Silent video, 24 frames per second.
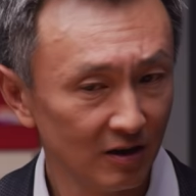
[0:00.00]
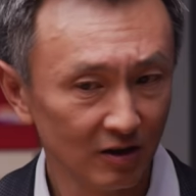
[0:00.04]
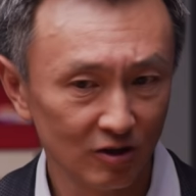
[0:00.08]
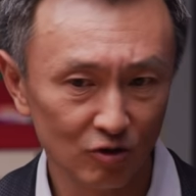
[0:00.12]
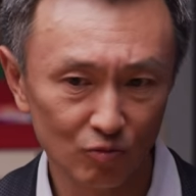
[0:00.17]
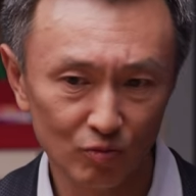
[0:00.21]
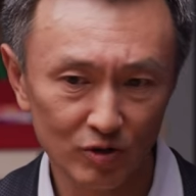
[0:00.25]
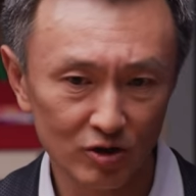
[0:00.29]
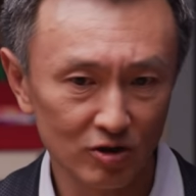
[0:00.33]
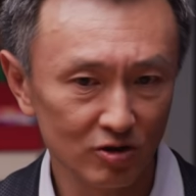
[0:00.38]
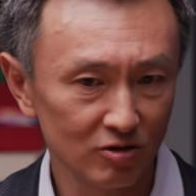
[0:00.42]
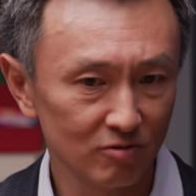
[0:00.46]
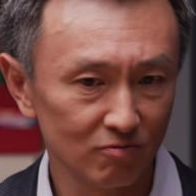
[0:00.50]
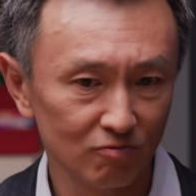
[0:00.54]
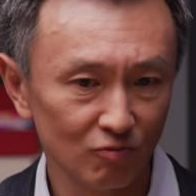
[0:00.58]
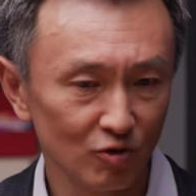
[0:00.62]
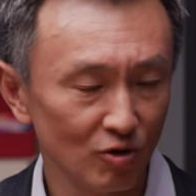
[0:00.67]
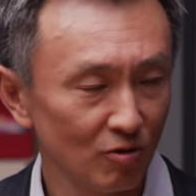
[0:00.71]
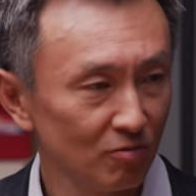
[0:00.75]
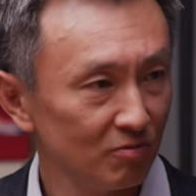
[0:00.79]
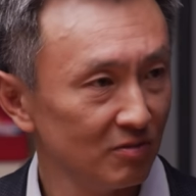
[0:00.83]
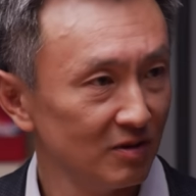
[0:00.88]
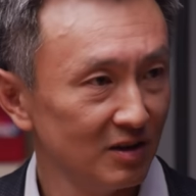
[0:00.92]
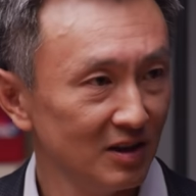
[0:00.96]
Because we just, we
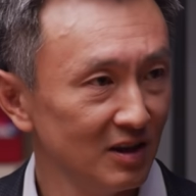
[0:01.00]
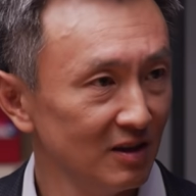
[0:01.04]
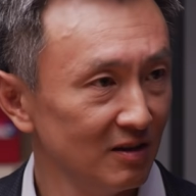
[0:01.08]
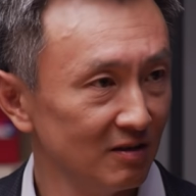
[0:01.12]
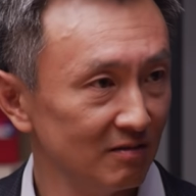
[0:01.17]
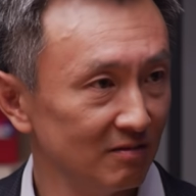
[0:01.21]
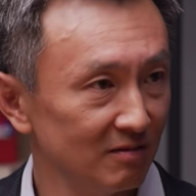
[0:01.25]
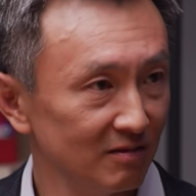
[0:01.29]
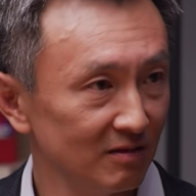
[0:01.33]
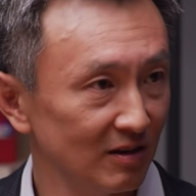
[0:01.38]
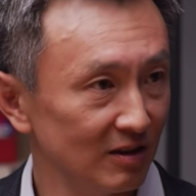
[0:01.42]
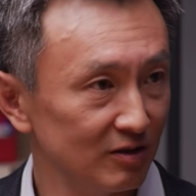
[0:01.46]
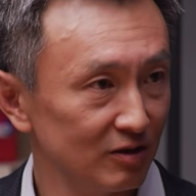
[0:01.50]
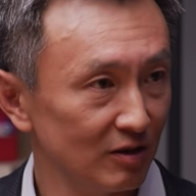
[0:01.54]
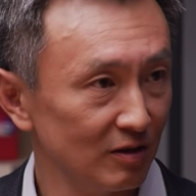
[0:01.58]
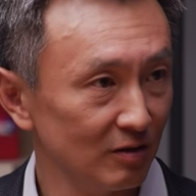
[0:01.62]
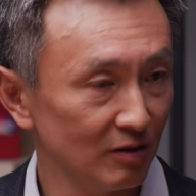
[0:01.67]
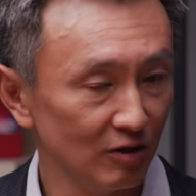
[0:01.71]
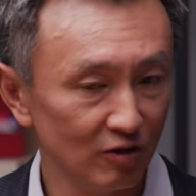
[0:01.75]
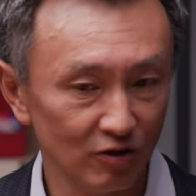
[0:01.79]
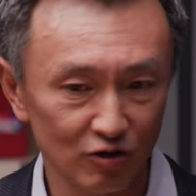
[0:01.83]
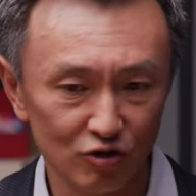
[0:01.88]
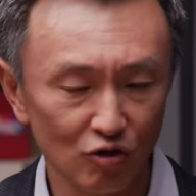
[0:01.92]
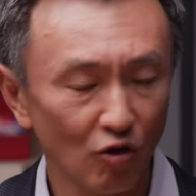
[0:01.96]
don't need it as, a,
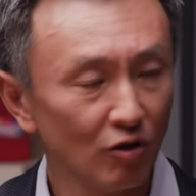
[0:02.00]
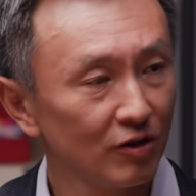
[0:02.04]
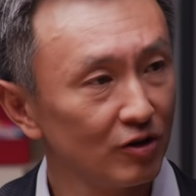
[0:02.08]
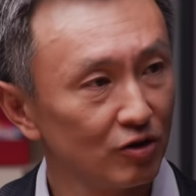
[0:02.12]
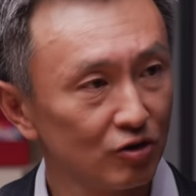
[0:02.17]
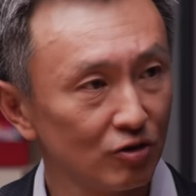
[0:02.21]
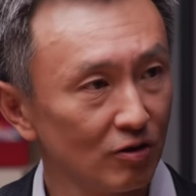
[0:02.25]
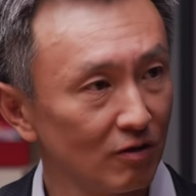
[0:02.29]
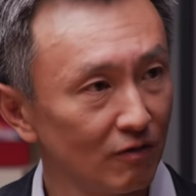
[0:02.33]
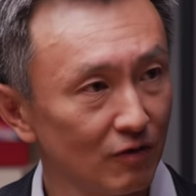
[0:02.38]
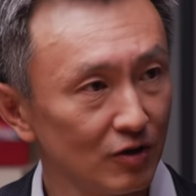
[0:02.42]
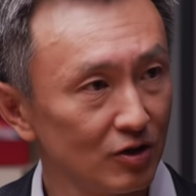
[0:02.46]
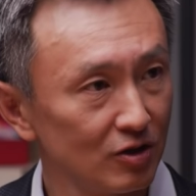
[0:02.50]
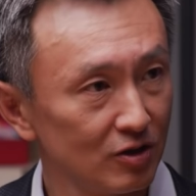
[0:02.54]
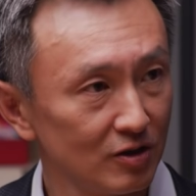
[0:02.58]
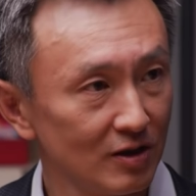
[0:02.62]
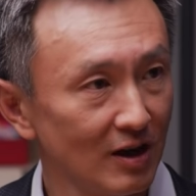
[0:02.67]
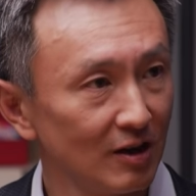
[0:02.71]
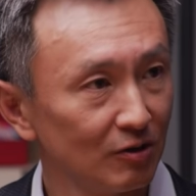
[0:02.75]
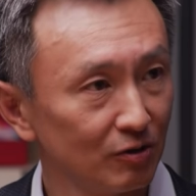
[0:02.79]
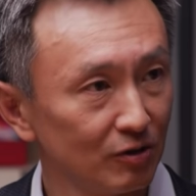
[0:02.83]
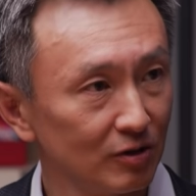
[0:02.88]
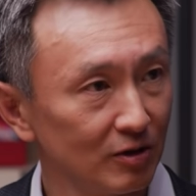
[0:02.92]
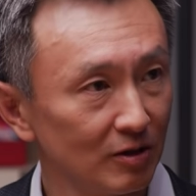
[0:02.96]
you know, there's all these services
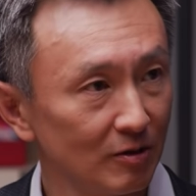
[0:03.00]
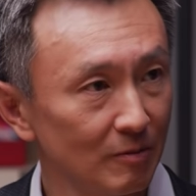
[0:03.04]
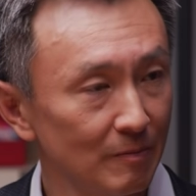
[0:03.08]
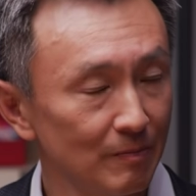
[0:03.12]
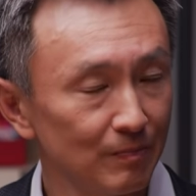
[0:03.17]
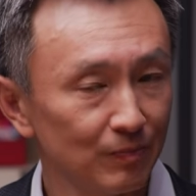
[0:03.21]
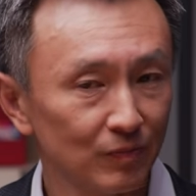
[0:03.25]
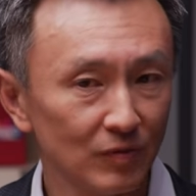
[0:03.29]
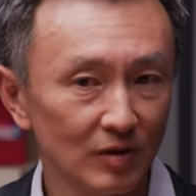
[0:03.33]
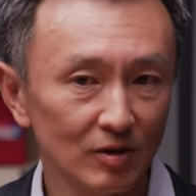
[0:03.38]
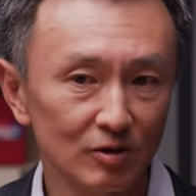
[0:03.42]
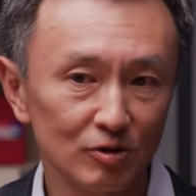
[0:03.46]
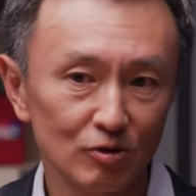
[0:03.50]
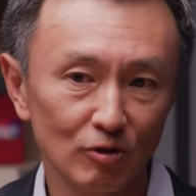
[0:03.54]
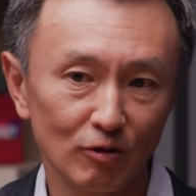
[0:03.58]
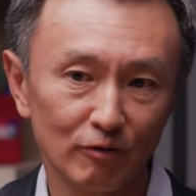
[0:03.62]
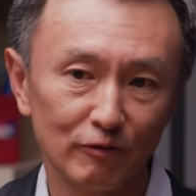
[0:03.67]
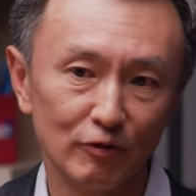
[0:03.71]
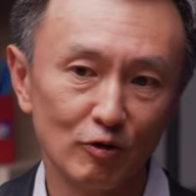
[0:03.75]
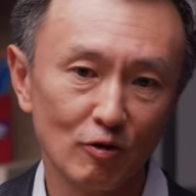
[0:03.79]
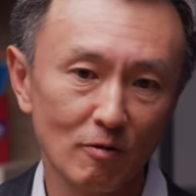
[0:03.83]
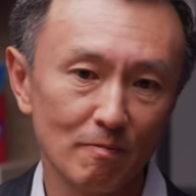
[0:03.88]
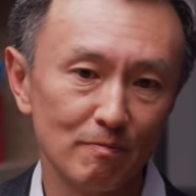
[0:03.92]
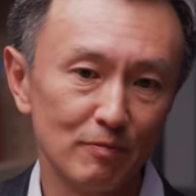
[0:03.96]
out there. So if
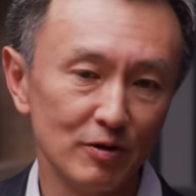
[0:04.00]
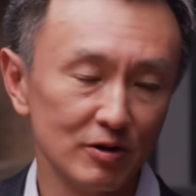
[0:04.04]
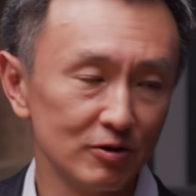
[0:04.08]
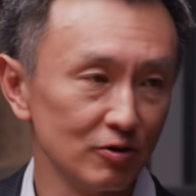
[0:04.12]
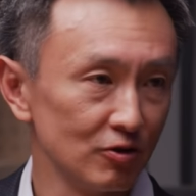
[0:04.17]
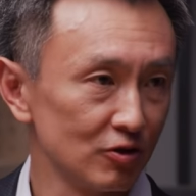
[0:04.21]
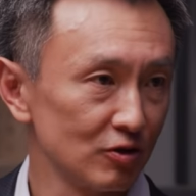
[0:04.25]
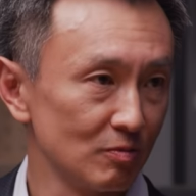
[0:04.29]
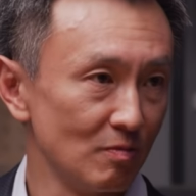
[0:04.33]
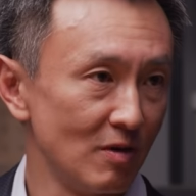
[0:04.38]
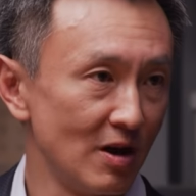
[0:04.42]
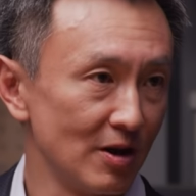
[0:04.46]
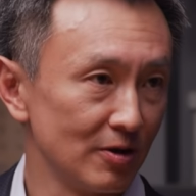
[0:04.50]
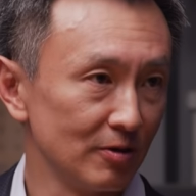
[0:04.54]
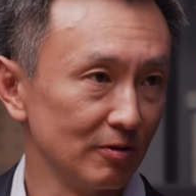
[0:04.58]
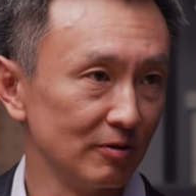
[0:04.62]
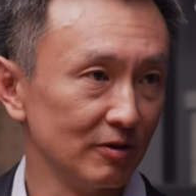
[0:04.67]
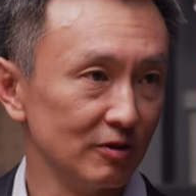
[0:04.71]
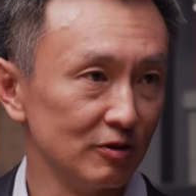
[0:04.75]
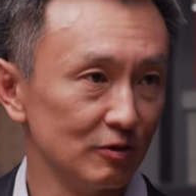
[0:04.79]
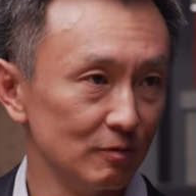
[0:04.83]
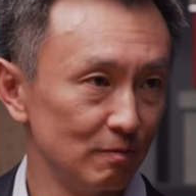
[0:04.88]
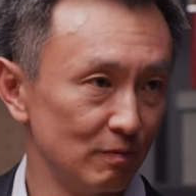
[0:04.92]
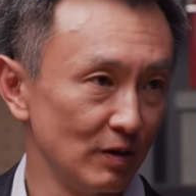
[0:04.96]
your business model
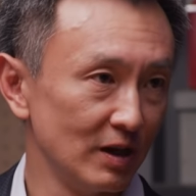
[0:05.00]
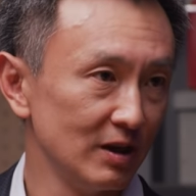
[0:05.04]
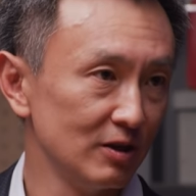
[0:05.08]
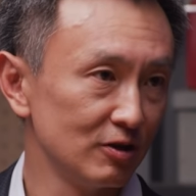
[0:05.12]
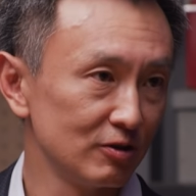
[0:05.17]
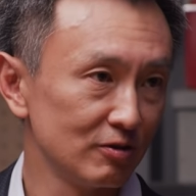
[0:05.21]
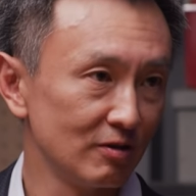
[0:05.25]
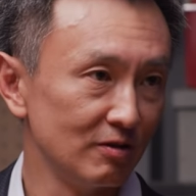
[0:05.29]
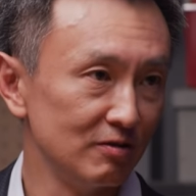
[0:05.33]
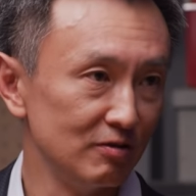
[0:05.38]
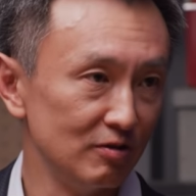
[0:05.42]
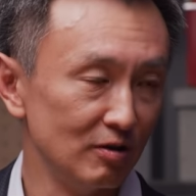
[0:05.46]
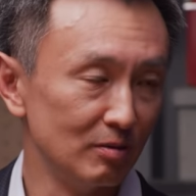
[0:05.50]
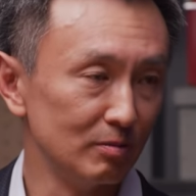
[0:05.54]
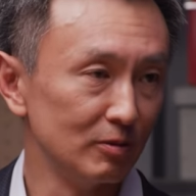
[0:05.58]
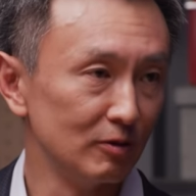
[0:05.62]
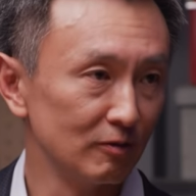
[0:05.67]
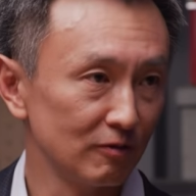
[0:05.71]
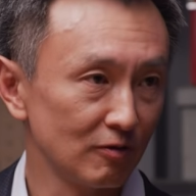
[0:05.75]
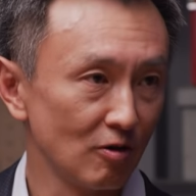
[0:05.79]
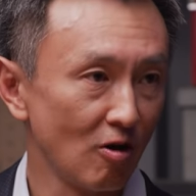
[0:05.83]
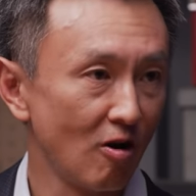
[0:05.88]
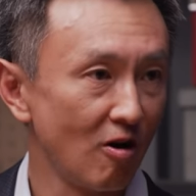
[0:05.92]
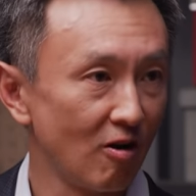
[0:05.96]
is based on number
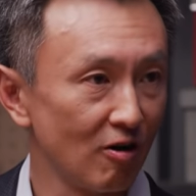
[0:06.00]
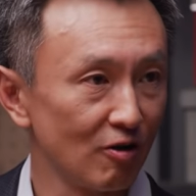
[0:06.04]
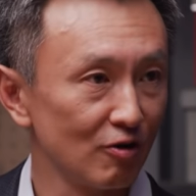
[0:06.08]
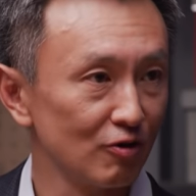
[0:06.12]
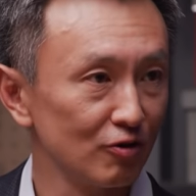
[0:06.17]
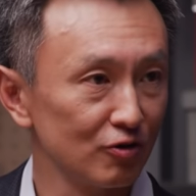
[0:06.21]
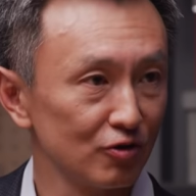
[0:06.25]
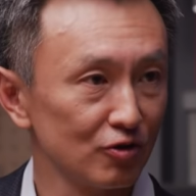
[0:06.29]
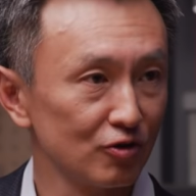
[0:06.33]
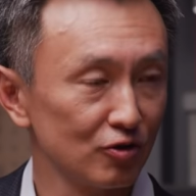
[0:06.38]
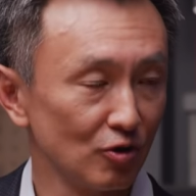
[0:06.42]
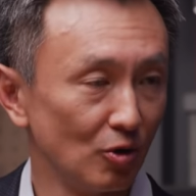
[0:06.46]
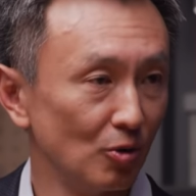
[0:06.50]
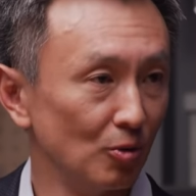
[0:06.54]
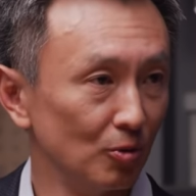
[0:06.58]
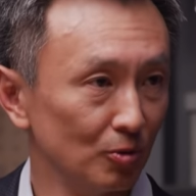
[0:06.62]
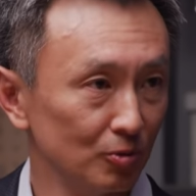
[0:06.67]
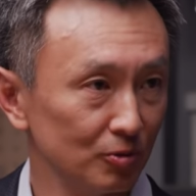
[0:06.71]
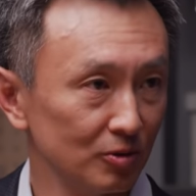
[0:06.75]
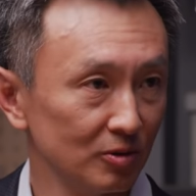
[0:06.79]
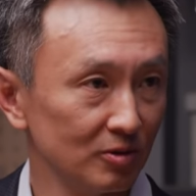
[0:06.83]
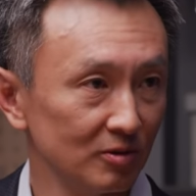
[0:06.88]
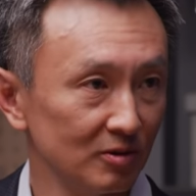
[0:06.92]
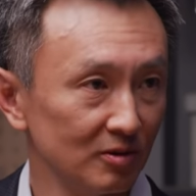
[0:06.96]
of cars
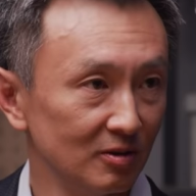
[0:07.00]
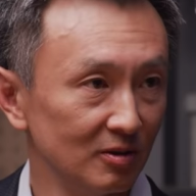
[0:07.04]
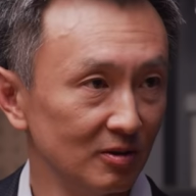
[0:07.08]
sold,